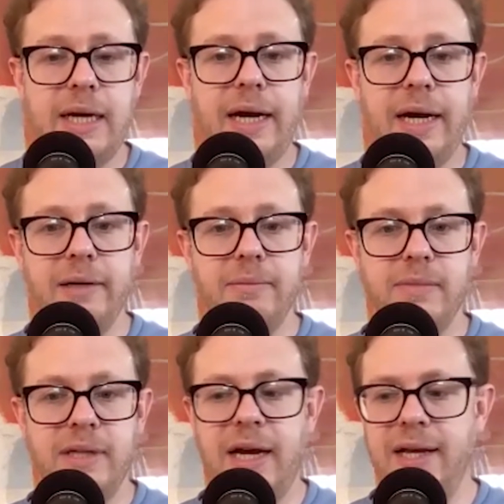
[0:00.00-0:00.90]

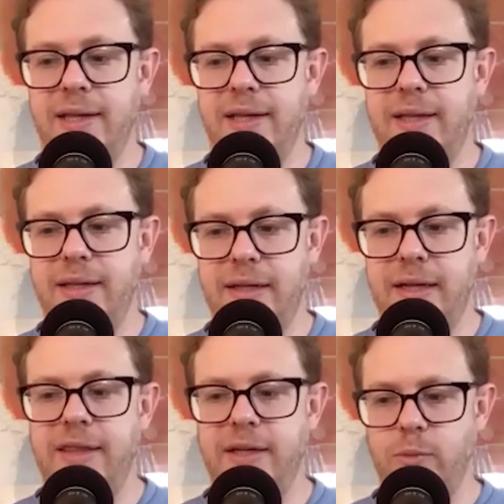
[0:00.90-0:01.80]
I
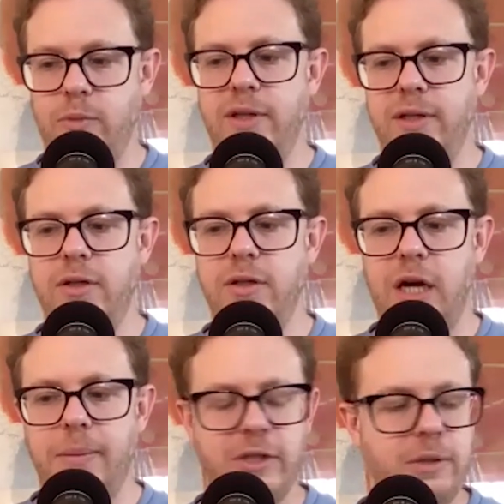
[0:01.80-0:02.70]
think the
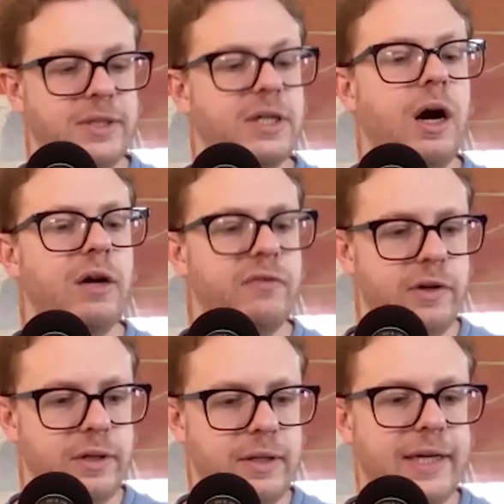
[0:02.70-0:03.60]
common term is
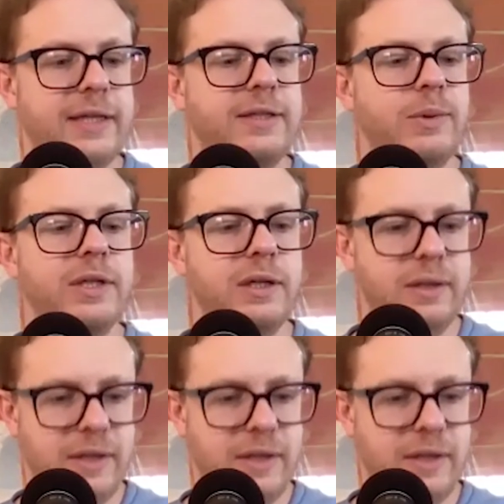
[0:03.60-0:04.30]
convert, like someone